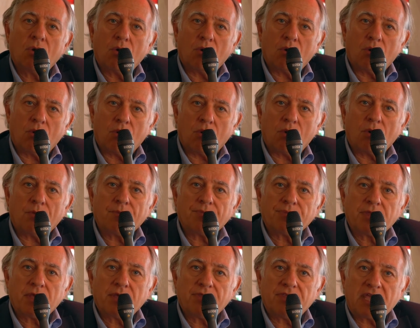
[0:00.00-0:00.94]
or
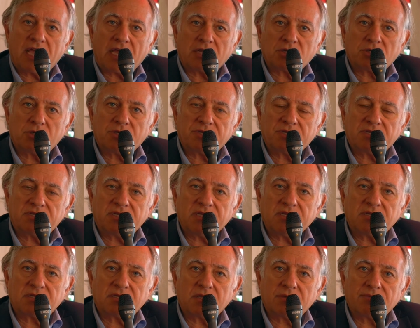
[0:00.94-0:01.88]
the actual
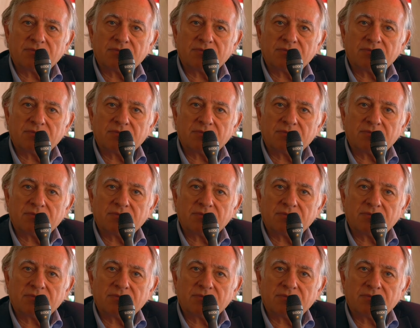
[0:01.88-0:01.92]
deceased